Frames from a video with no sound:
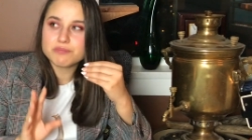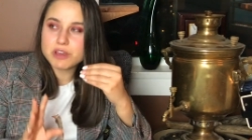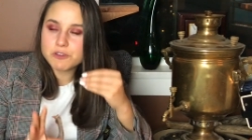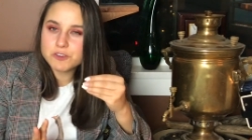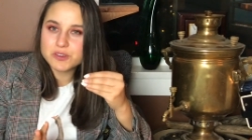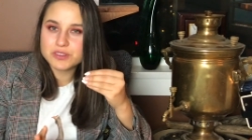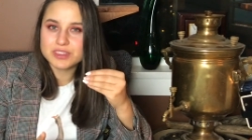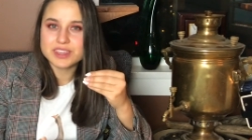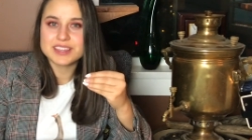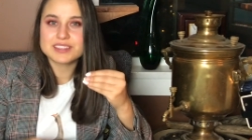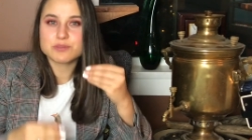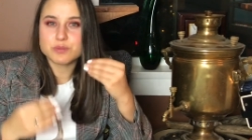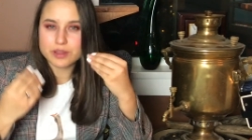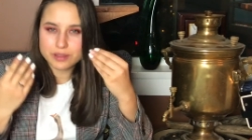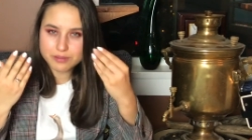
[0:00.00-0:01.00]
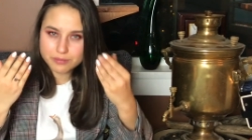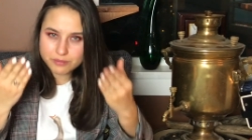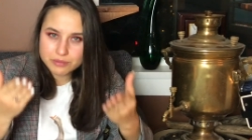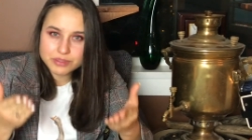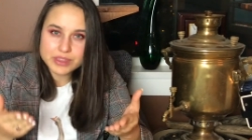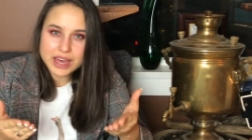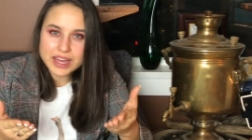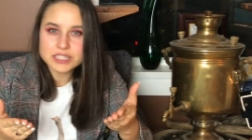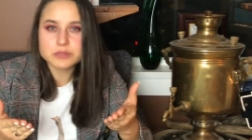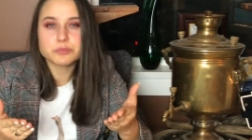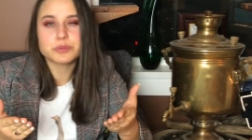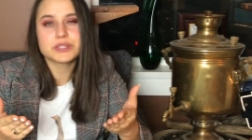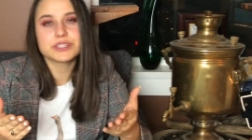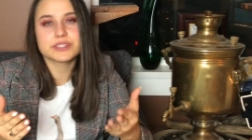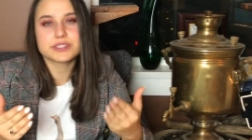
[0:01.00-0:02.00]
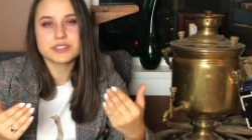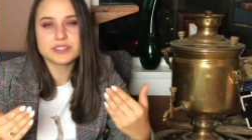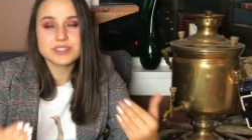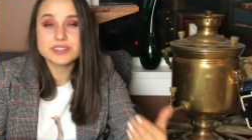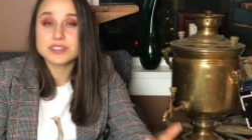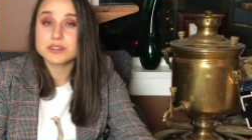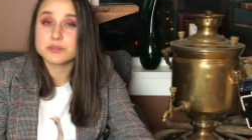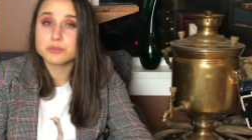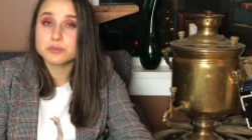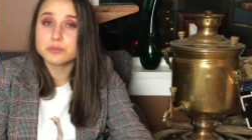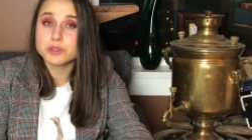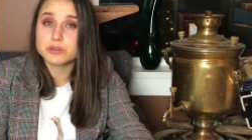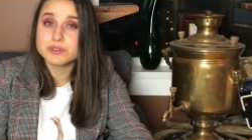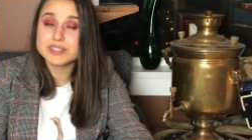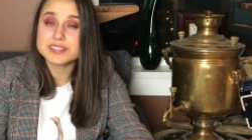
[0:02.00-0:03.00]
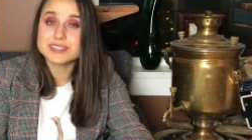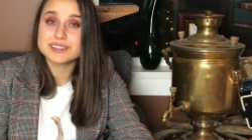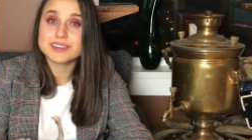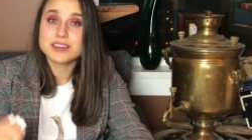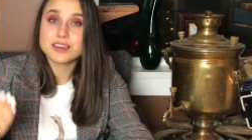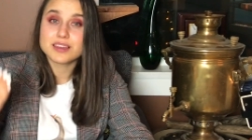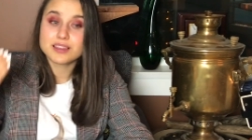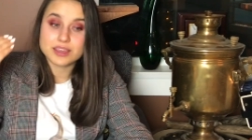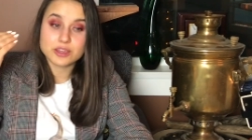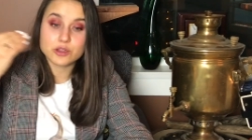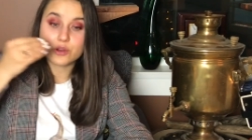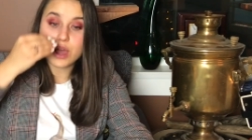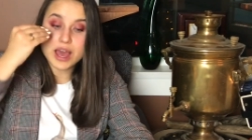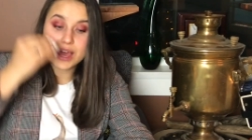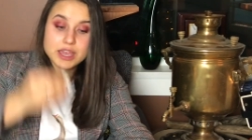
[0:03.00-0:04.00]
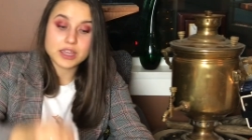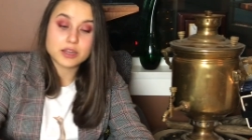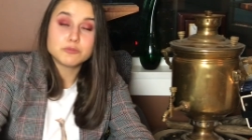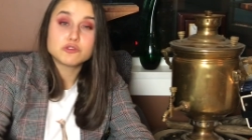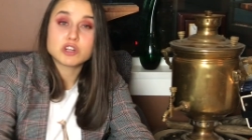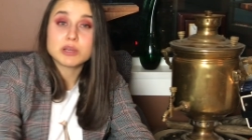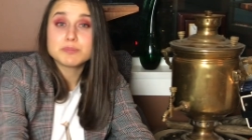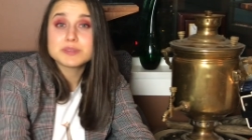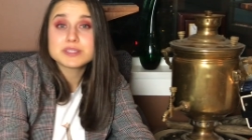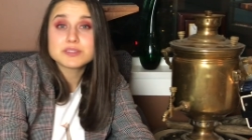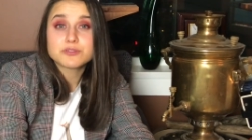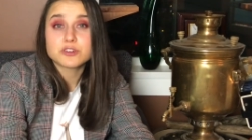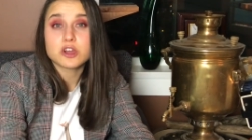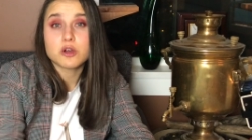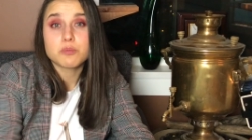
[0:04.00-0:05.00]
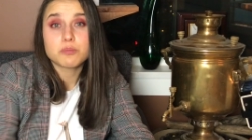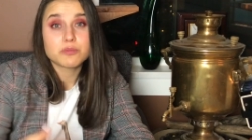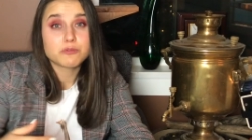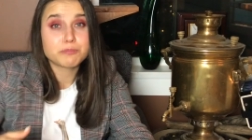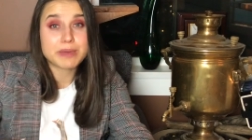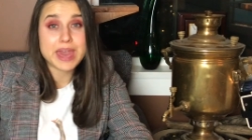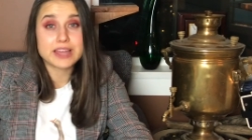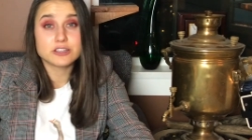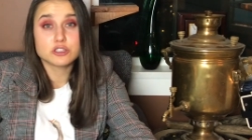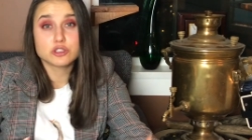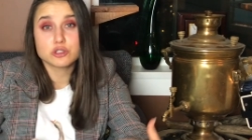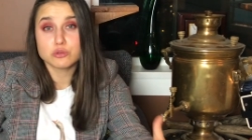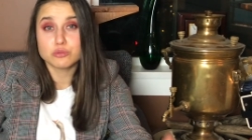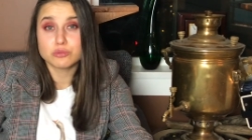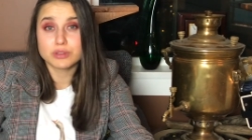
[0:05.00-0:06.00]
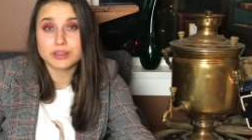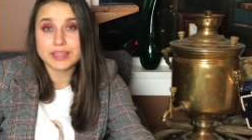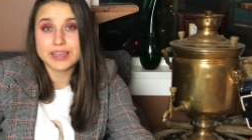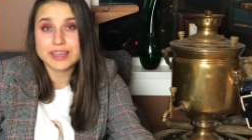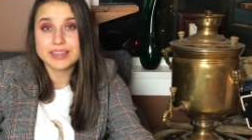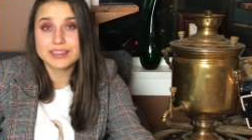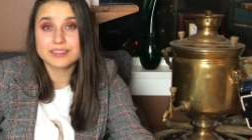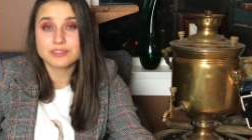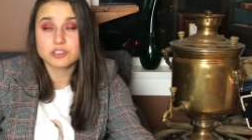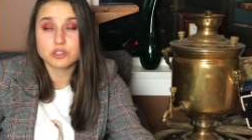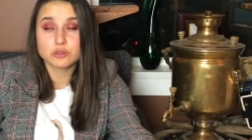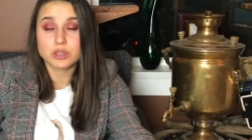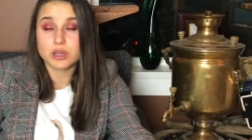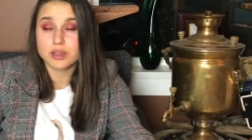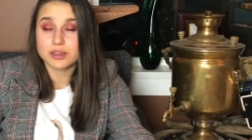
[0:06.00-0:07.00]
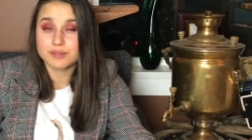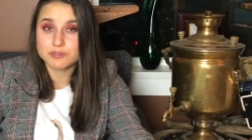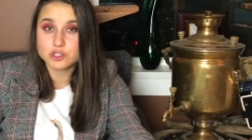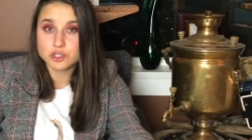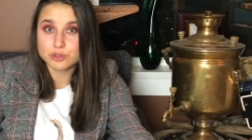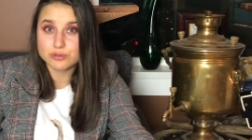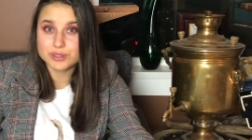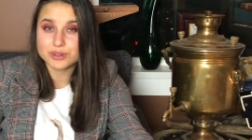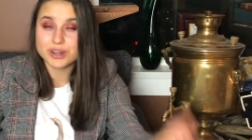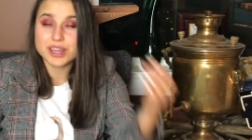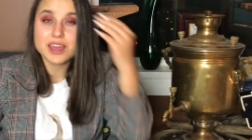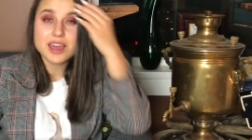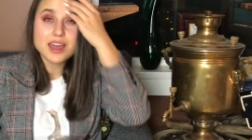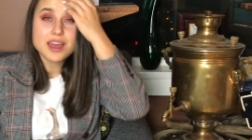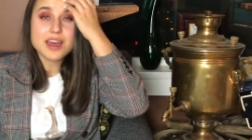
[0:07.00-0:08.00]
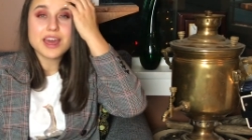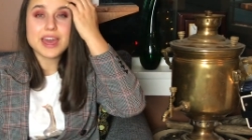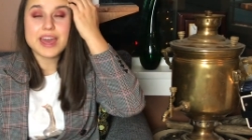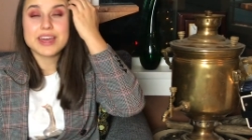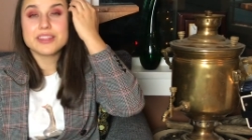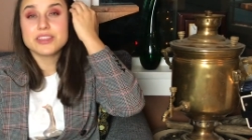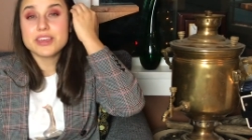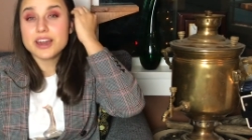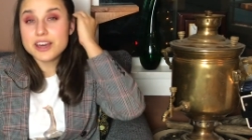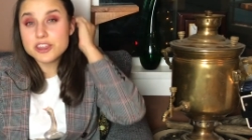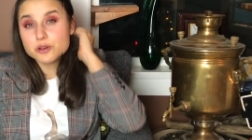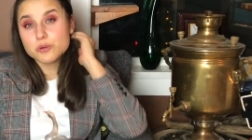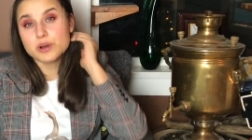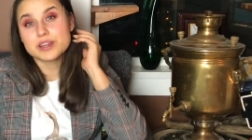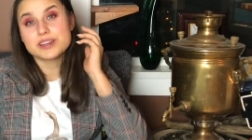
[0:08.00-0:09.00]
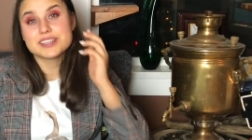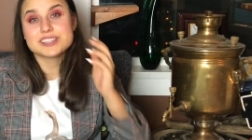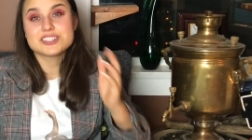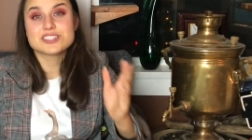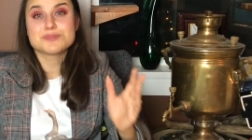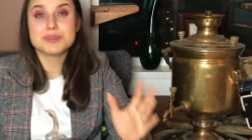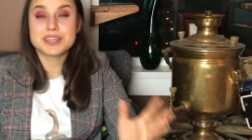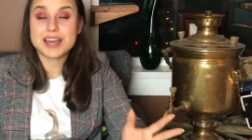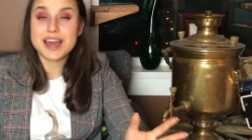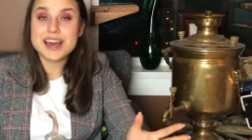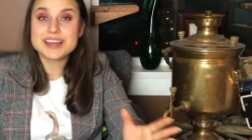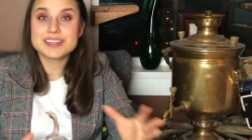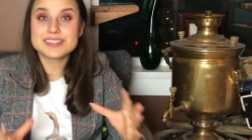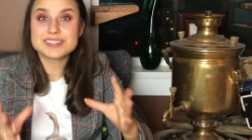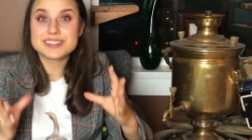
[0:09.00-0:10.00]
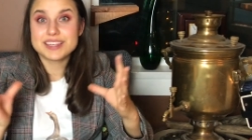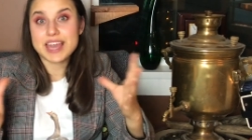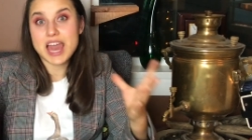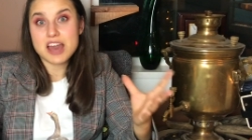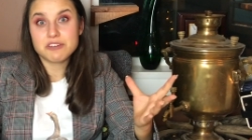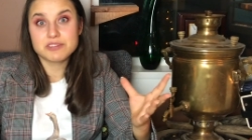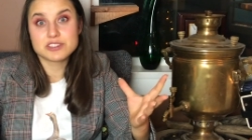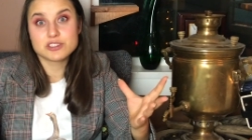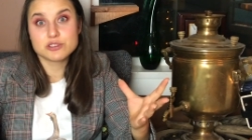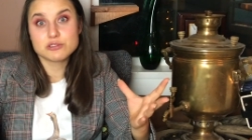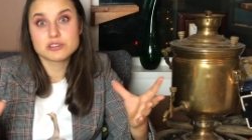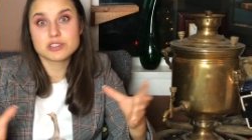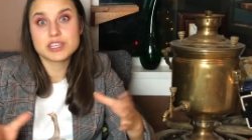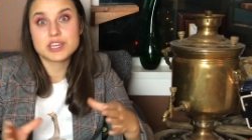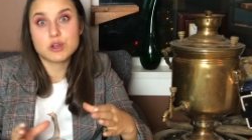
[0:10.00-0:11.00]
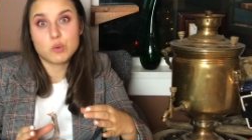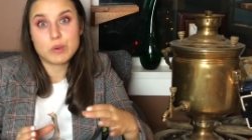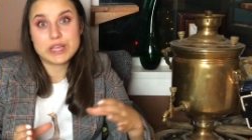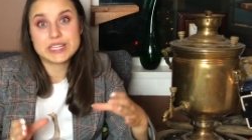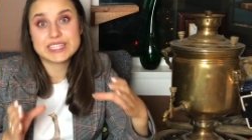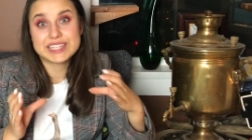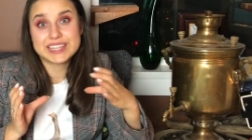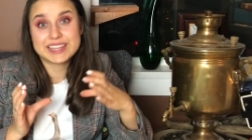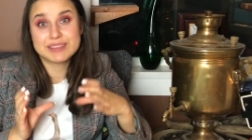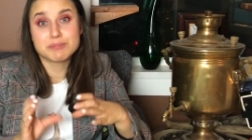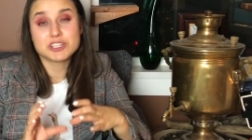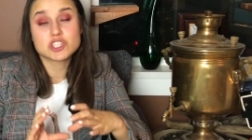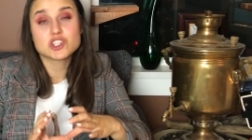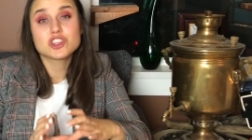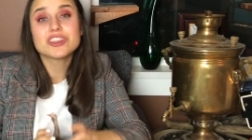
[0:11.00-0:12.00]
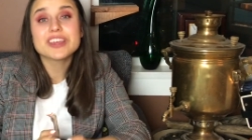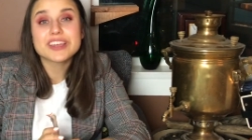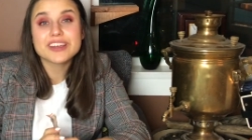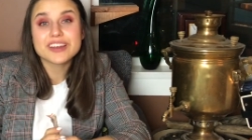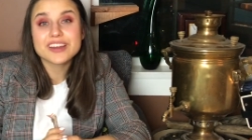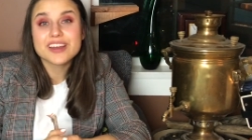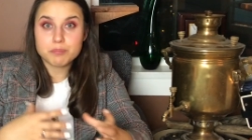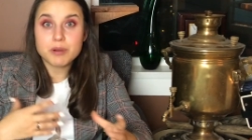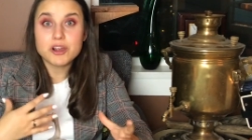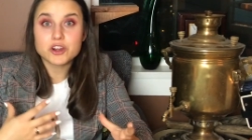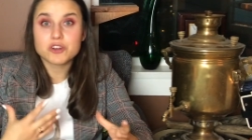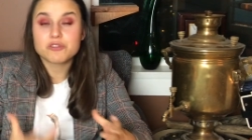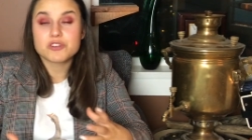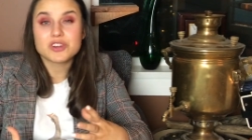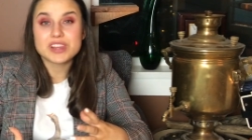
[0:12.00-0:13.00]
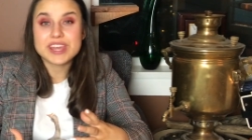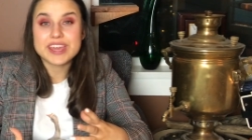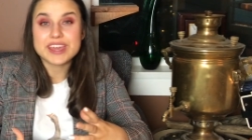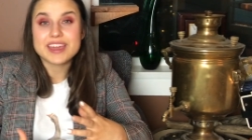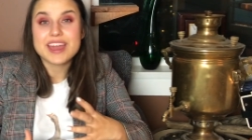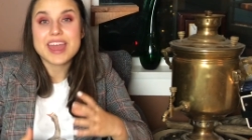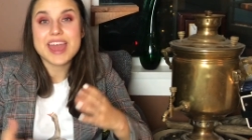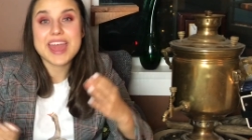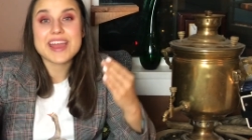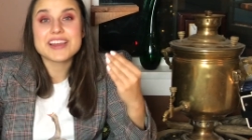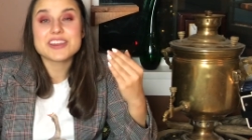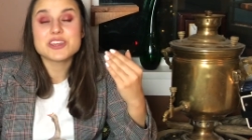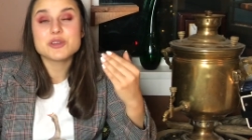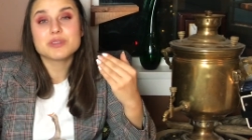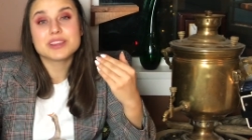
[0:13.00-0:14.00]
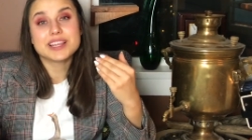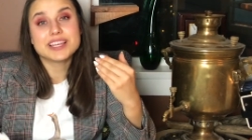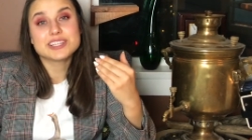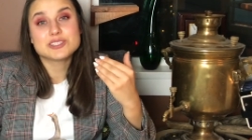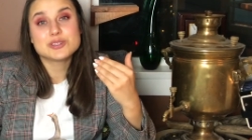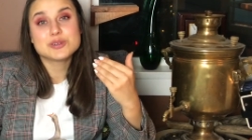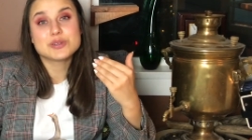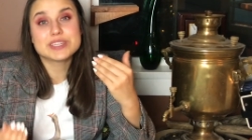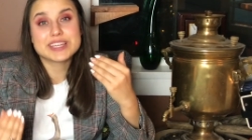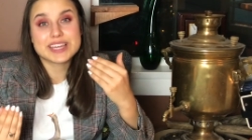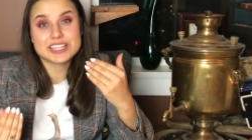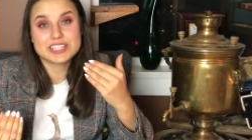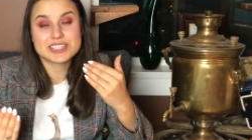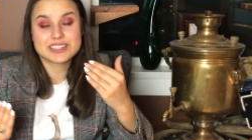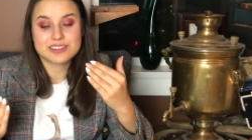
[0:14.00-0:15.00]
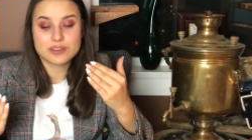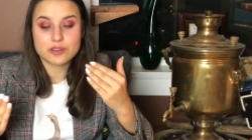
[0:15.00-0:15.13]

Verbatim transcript: A few things, well, that in particular, the reason like your eye drops from pant to the leg, to the shoe, sorry. And the other one is because the calf is usually quite much thicker part of your leg, and you would like to get